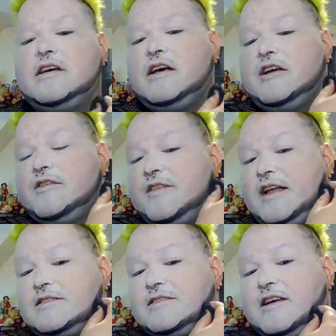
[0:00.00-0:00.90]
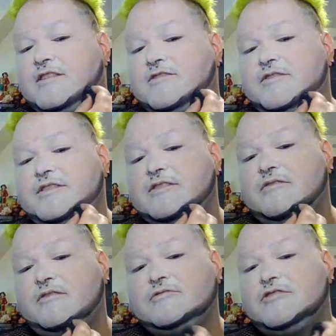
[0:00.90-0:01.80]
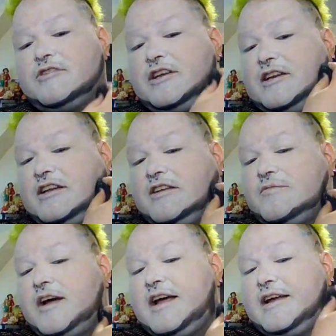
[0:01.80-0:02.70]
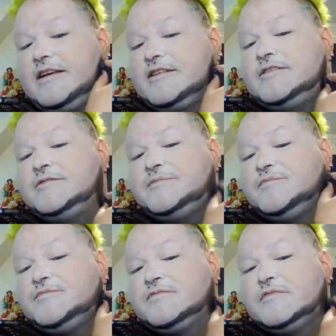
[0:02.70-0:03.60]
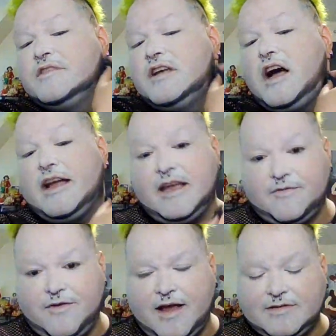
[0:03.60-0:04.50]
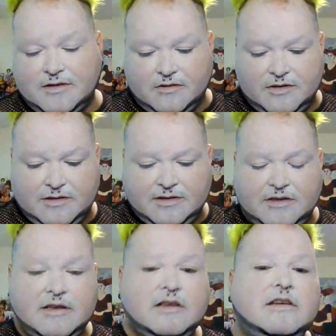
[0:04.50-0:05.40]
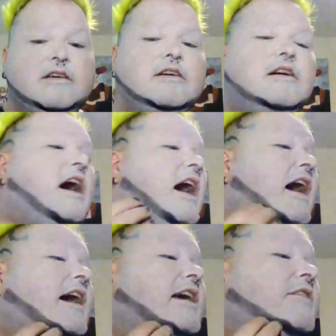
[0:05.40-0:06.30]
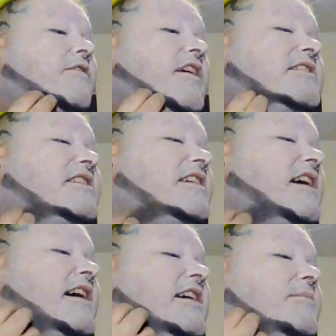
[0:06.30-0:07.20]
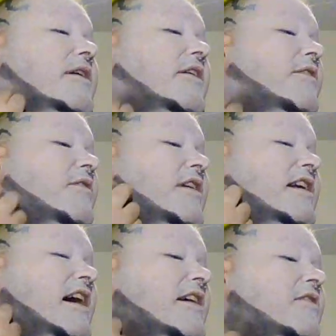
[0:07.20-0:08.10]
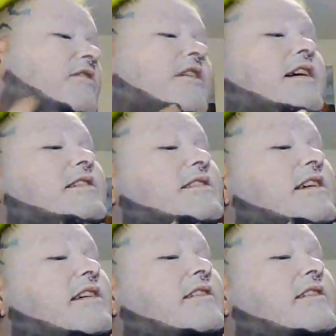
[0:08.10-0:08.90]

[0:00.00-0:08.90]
And if that schedule is altered in any way, I get frazzled. I get frantic. I get paranoid. I go crazy.